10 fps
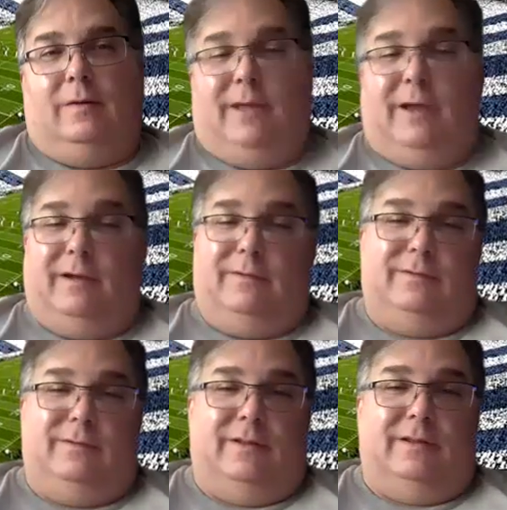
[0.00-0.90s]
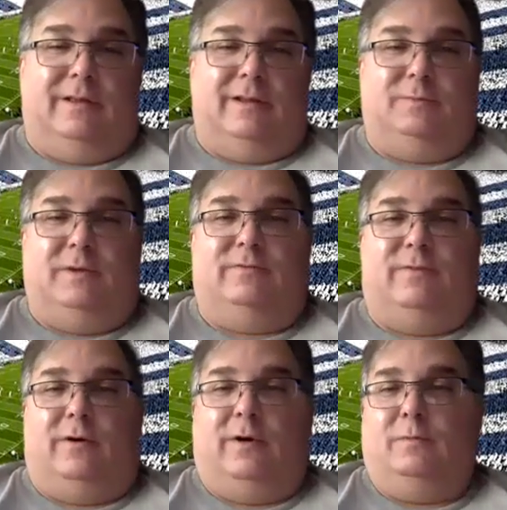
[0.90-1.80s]
yeah, so that, that, speaks
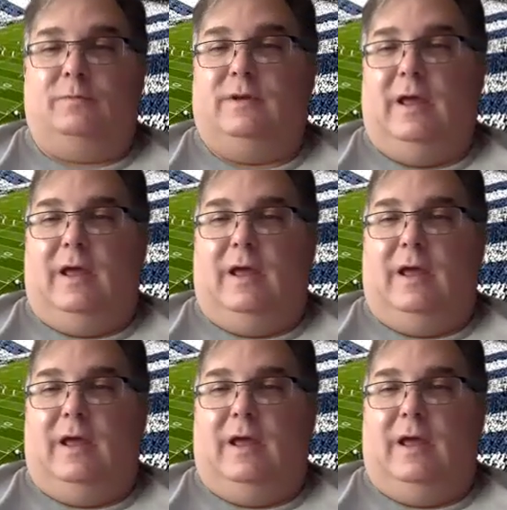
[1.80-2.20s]
volumes.